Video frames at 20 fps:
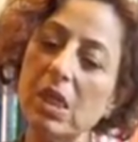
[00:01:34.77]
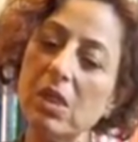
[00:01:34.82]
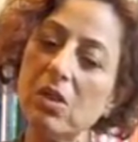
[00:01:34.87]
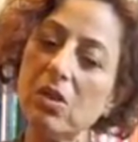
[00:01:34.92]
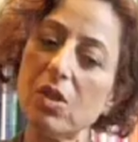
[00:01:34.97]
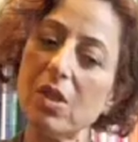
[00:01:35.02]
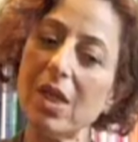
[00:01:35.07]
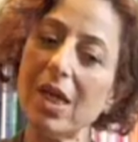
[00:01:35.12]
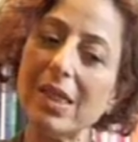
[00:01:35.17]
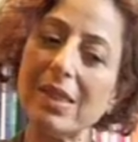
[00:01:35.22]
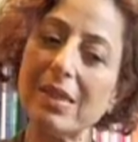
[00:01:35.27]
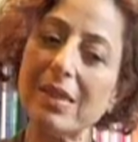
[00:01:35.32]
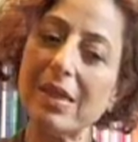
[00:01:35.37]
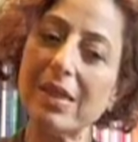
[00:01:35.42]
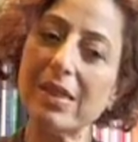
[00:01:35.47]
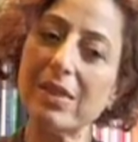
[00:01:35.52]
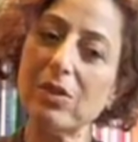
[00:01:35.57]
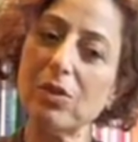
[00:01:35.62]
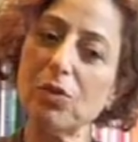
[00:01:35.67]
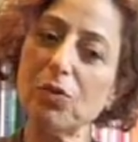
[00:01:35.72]
So that
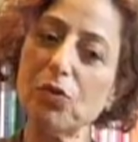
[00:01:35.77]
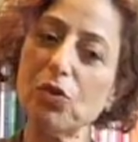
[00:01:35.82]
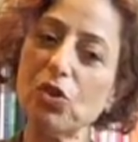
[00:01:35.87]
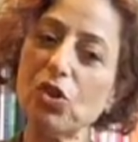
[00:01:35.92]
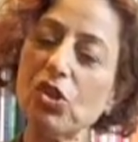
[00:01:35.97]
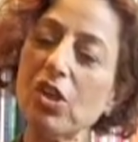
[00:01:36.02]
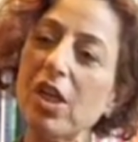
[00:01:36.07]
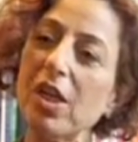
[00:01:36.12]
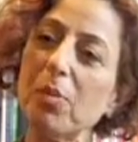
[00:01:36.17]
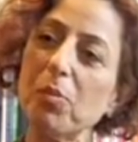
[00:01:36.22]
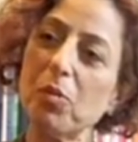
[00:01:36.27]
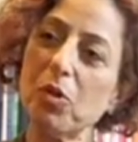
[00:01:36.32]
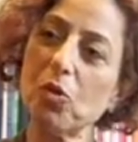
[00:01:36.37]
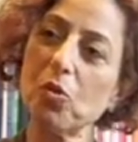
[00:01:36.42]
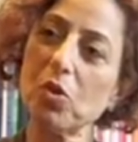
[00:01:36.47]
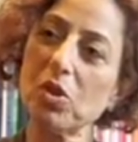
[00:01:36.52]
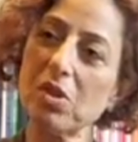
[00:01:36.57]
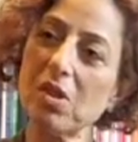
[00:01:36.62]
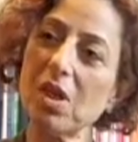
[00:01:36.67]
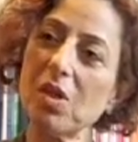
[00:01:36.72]
kind of
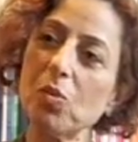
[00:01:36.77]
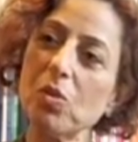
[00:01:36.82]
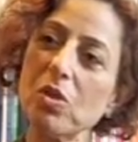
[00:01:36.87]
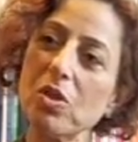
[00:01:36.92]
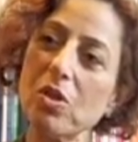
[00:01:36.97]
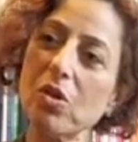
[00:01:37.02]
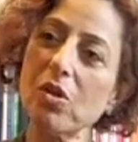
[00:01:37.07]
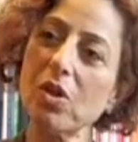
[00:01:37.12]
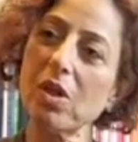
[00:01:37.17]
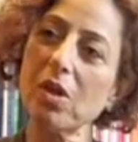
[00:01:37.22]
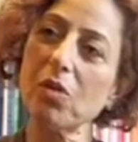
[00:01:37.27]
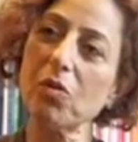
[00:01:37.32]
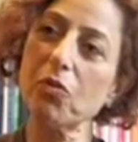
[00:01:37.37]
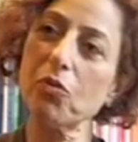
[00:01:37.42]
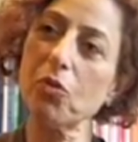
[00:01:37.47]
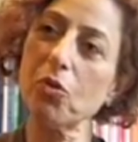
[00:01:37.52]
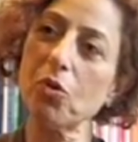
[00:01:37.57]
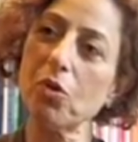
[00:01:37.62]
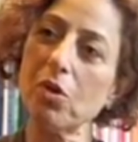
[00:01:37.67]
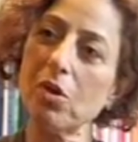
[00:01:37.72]
shaped what I was looking
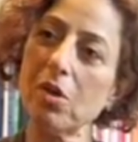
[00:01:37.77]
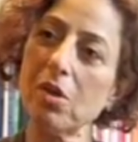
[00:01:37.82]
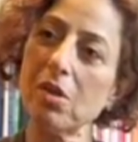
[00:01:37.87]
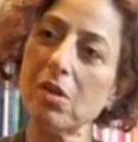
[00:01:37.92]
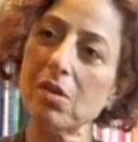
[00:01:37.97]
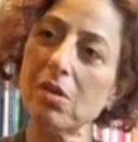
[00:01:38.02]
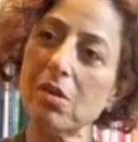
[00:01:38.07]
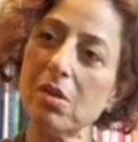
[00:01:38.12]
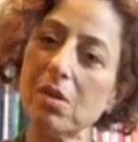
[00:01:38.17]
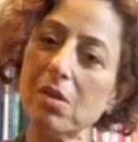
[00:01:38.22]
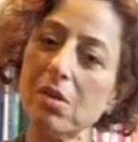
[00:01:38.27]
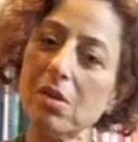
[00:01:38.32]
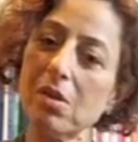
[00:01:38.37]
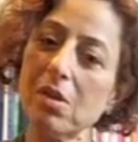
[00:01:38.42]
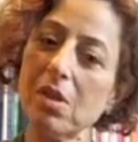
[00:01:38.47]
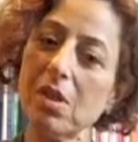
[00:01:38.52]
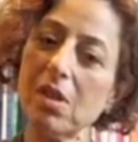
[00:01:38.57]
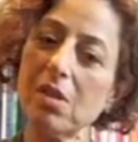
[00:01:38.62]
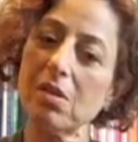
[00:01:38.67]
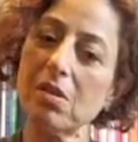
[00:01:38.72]
for, and
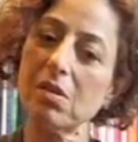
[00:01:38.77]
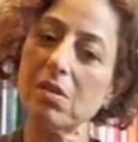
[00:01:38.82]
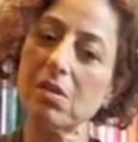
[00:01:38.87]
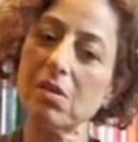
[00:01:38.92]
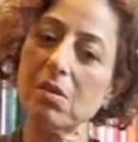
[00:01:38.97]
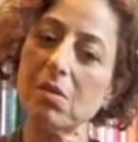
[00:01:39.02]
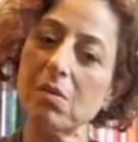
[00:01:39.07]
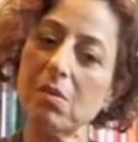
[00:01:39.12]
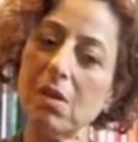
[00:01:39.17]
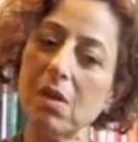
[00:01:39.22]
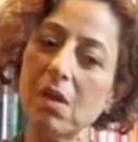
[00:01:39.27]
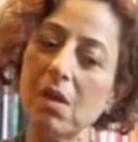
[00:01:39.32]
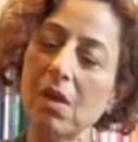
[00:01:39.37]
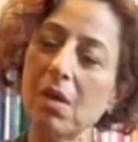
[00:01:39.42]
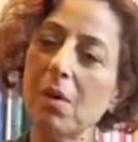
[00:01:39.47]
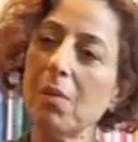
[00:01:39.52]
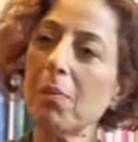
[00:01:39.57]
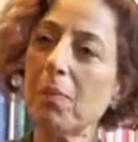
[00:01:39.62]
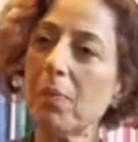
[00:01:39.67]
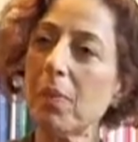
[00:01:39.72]
created a
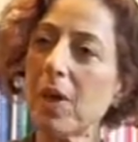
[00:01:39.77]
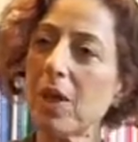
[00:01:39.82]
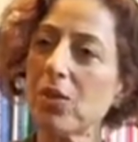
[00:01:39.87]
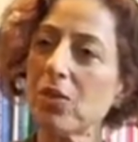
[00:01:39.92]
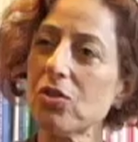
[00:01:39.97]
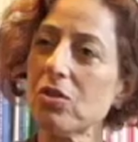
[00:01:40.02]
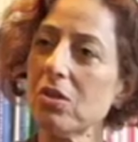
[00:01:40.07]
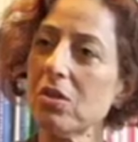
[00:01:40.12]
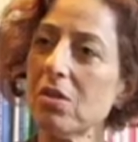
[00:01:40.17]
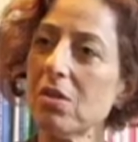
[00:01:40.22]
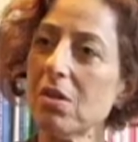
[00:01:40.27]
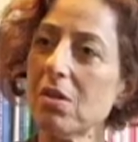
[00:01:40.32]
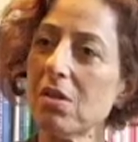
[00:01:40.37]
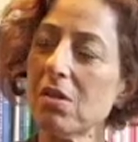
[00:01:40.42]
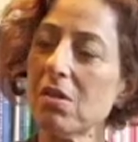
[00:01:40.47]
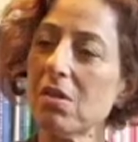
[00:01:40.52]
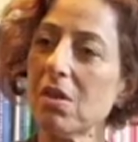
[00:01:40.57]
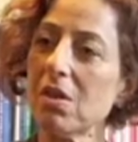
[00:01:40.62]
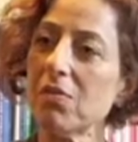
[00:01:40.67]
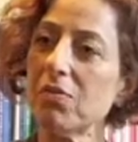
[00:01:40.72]
passion
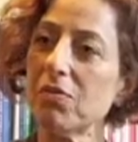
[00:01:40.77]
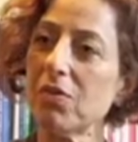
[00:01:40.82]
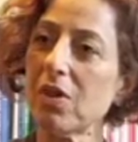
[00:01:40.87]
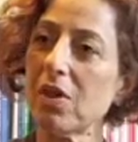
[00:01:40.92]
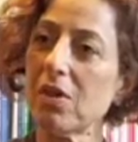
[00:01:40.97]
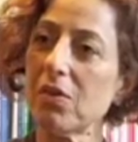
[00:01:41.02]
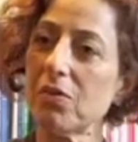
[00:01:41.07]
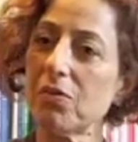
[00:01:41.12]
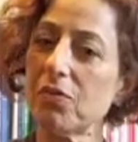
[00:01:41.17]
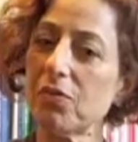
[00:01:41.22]
that I've